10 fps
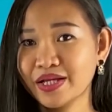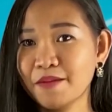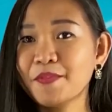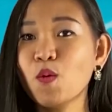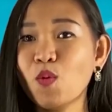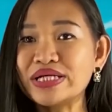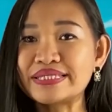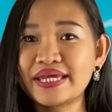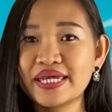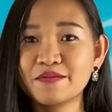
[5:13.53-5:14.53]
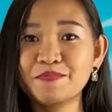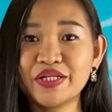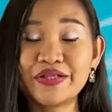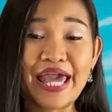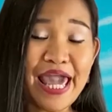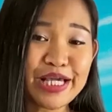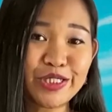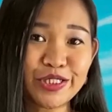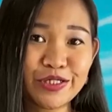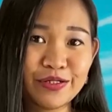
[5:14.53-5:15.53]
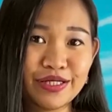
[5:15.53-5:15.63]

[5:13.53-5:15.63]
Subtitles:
but once they hit middle age,